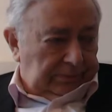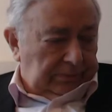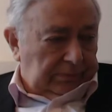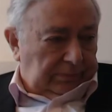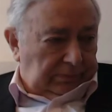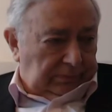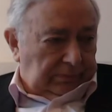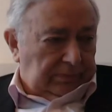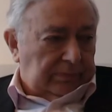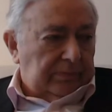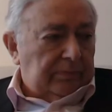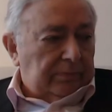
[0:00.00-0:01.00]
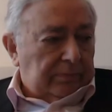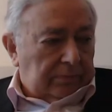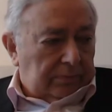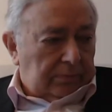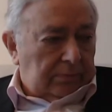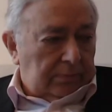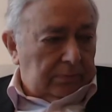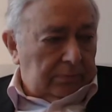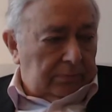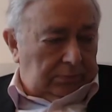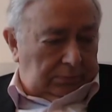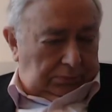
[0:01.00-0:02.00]

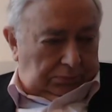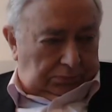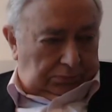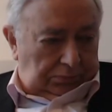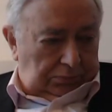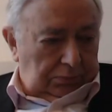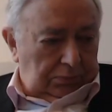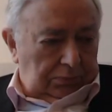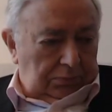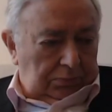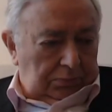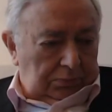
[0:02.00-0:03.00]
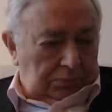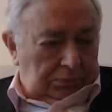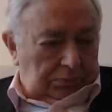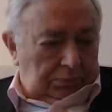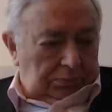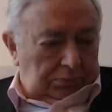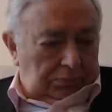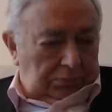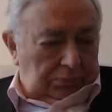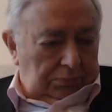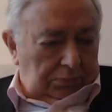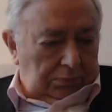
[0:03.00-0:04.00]

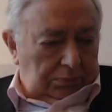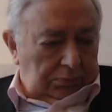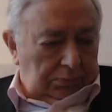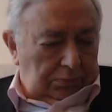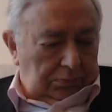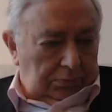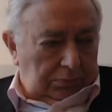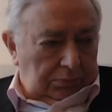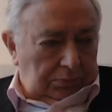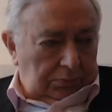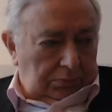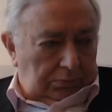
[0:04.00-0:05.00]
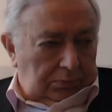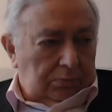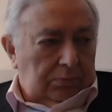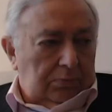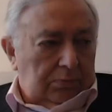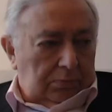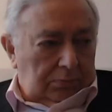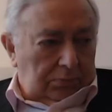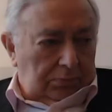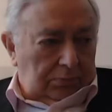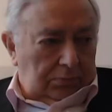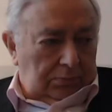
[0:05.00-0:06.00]

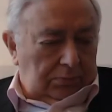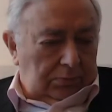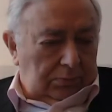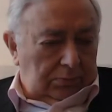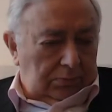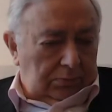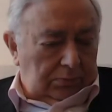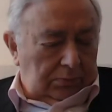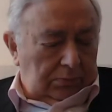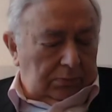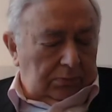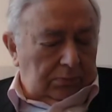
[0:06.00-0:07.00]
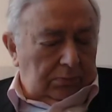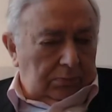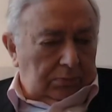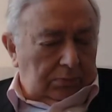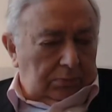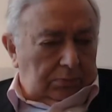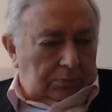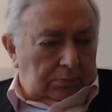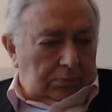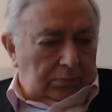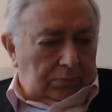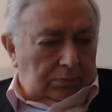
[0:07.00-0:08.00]
(silent)